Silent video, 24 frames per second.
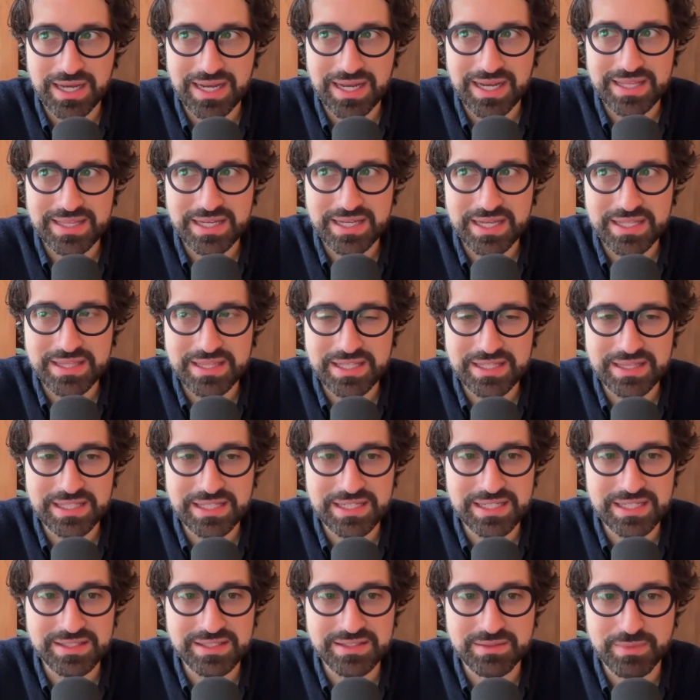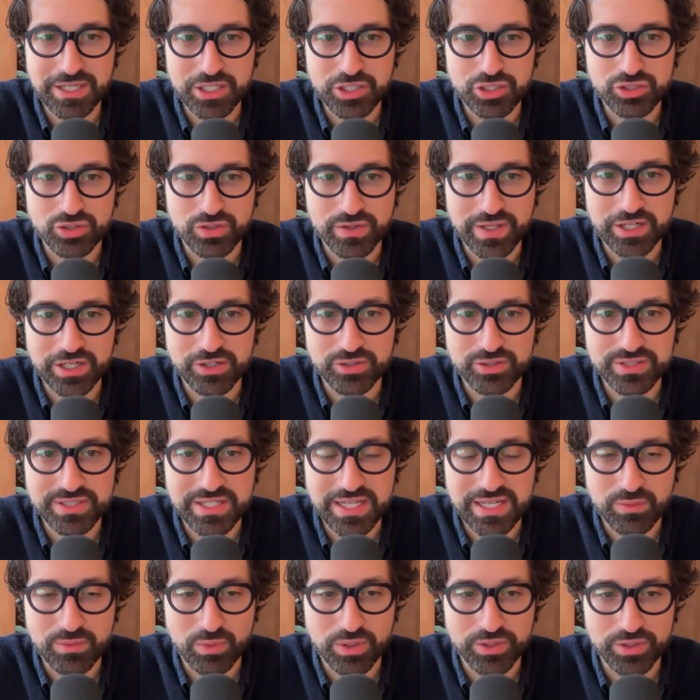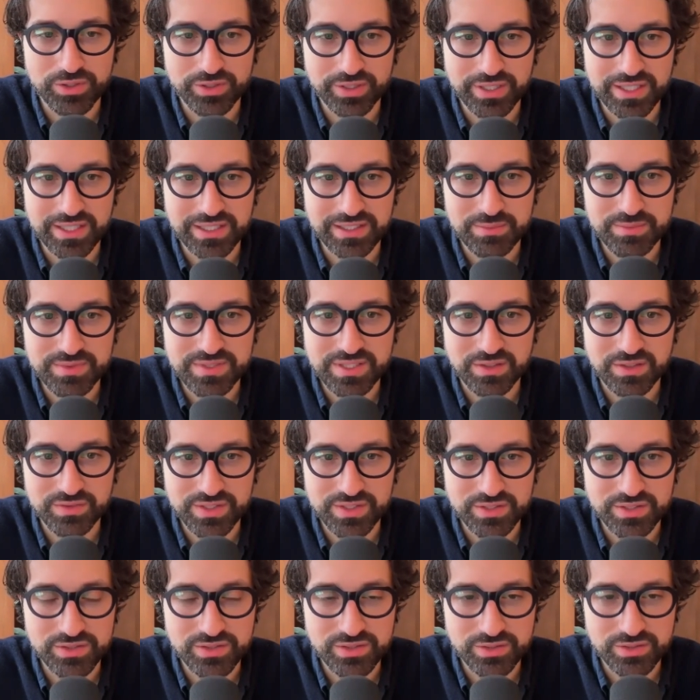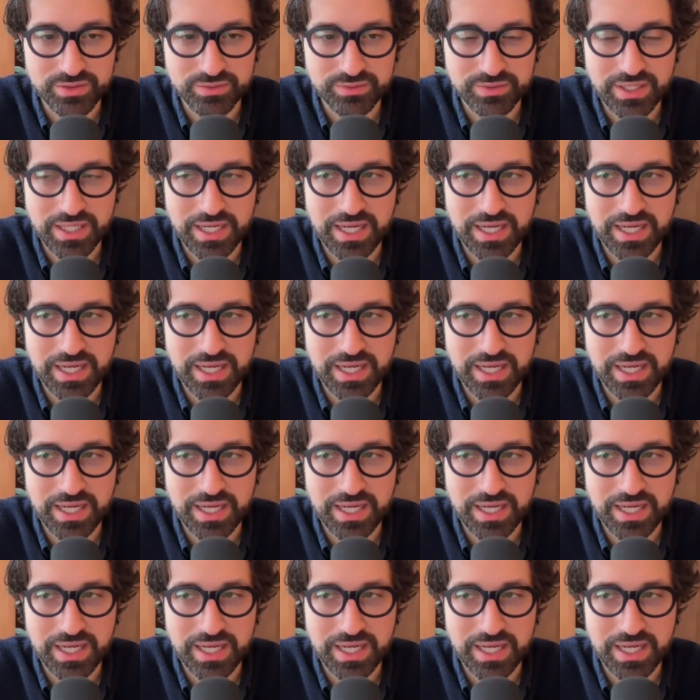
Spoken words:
I think they need to make sure they understand what they're getting themselves into,